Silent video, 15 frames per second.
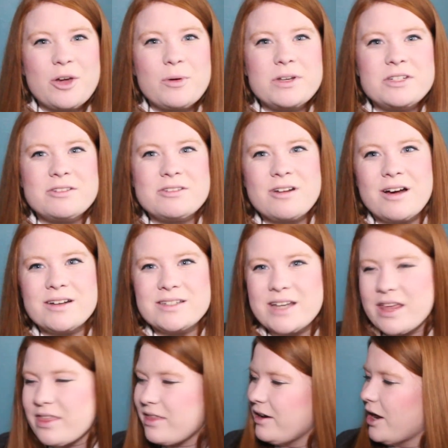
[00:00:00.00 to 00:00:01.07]
going to start
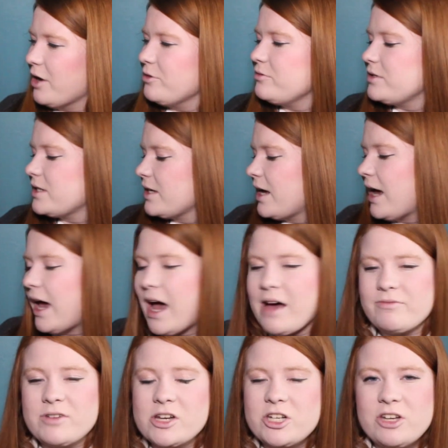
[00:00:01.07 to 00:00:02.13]
Death Note
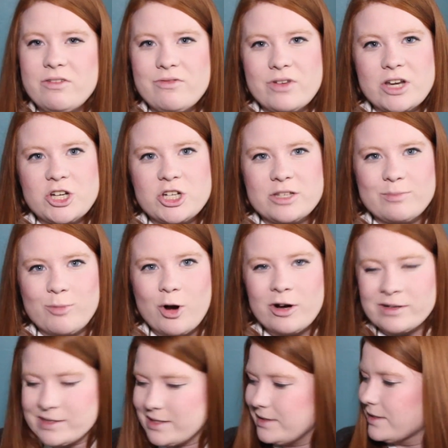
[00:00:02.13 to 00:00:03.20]
after she finishes
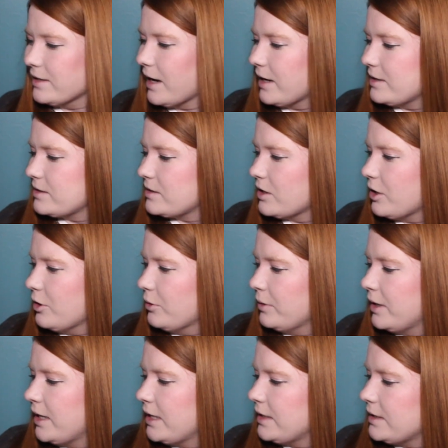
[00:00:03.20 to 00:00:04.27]
Proxy tonight,
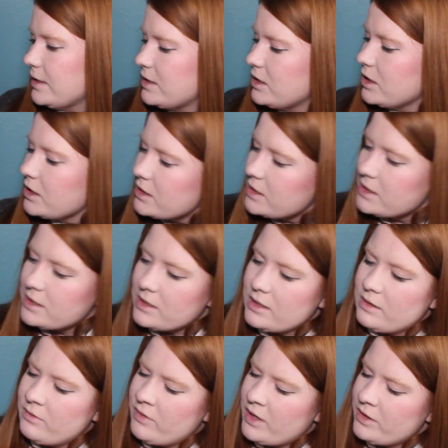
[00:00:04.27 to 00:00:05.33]
so this looks
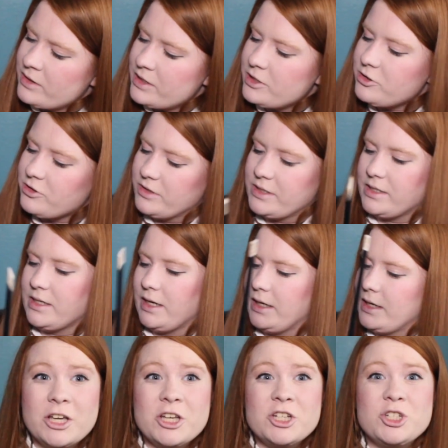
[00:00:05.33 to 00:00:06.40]
very
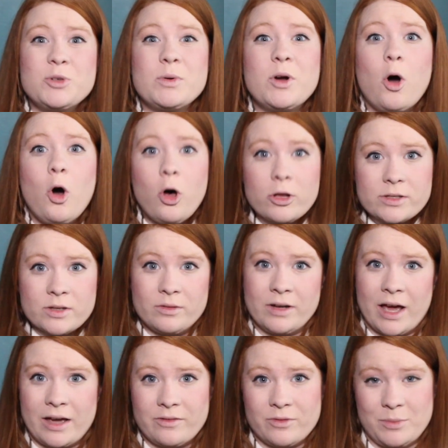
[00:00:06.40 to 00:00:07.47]
interesting. She would also
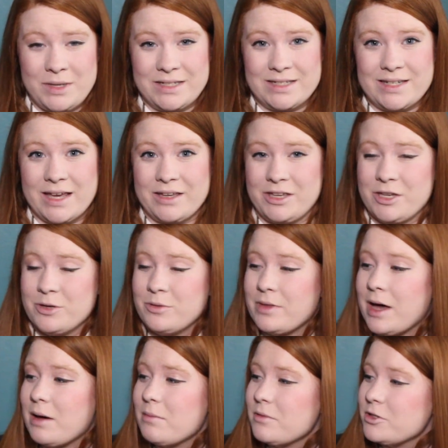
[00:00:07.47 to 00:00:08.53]
like for me to tell you
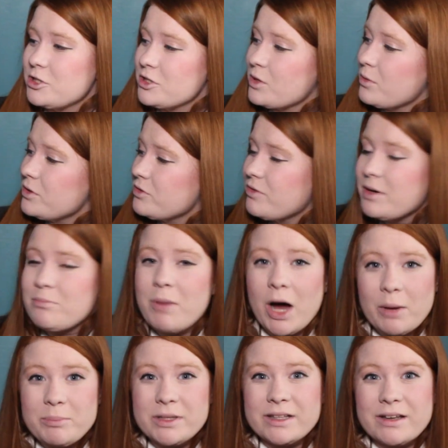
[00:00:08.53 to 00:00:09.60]
that she's going to read
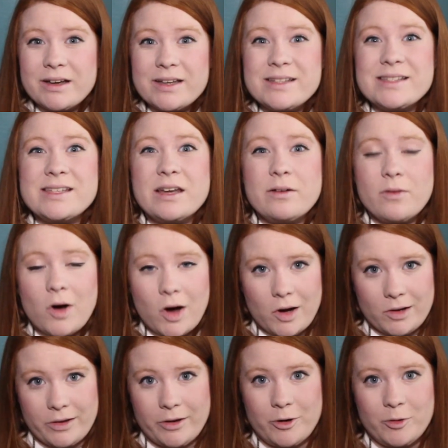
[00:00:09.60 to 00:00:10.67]
Popular instead of
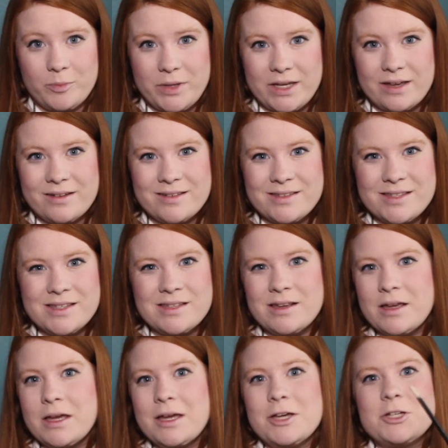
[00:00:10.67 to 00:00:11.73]
Argo because
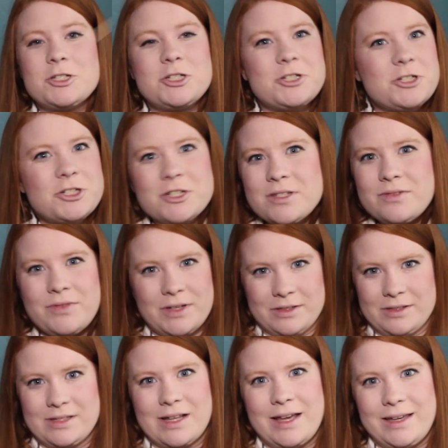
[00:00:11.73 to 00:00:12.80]
she just
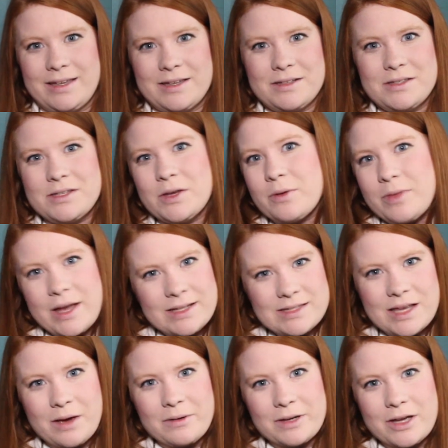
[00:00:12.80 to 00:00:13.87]
feels like it, so
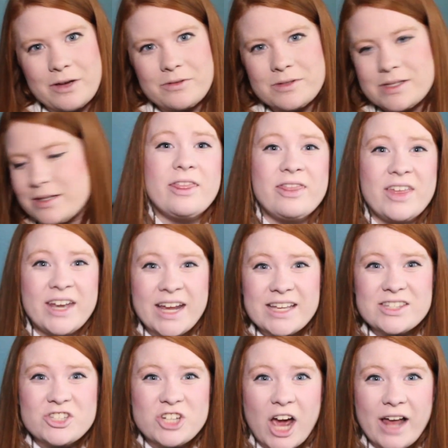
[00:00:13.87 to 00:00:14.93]
that's how it goes. The
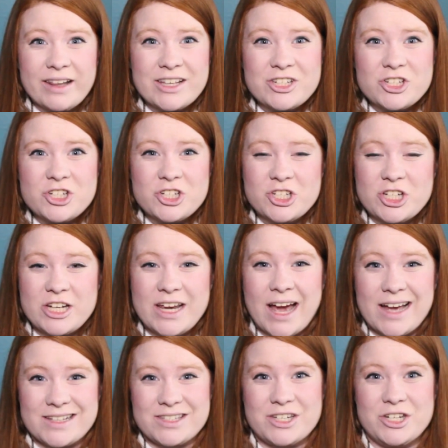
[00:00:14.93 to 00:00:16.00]
next challenge she
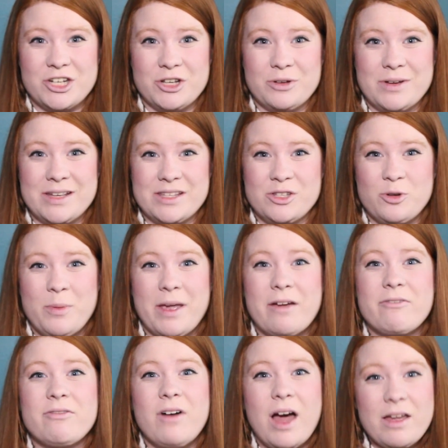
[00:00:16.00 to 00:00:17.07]
has to do is to
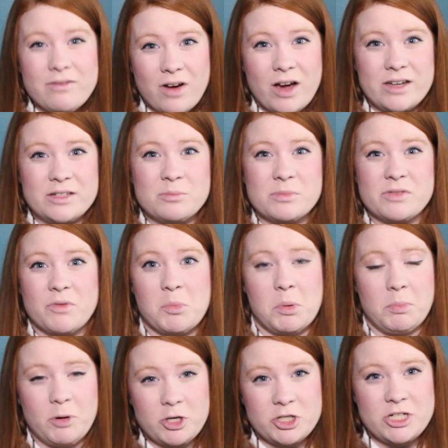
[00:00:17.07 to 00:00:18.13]
pick 5 items from
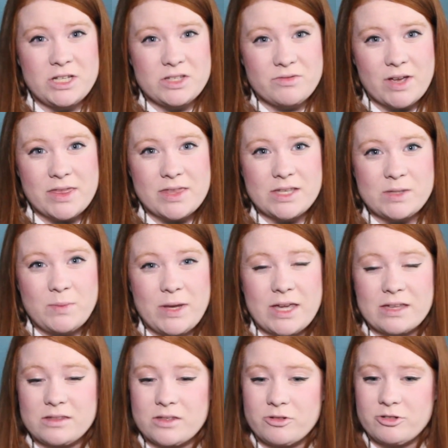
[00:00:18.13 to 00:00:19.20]
a book she's read this
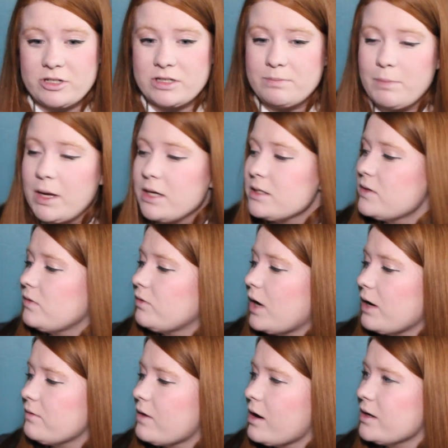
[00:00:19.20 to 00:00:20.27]
week, and so she's picked
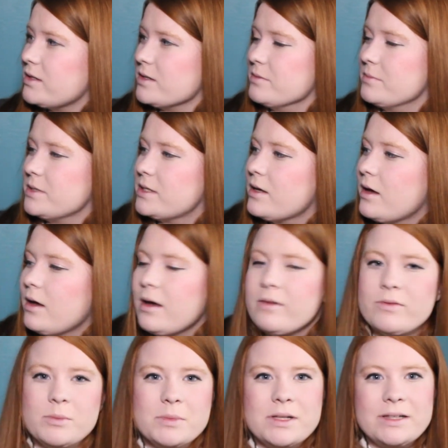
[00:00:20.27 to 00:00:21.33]
5 items
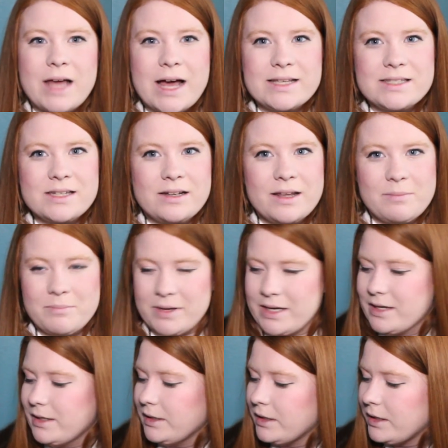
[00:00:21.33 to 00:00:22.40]
from The Last
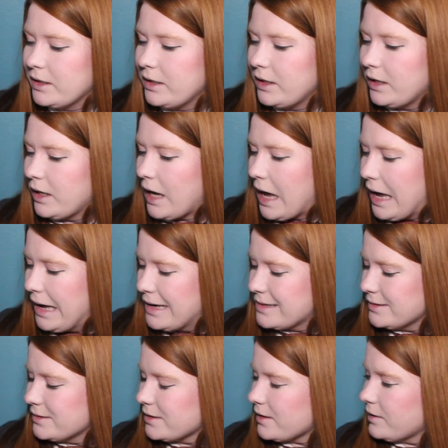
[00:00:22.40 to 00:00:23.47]
Olympian,
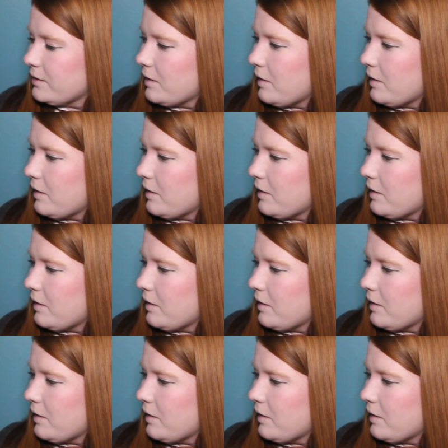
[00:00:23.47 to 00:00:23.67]
and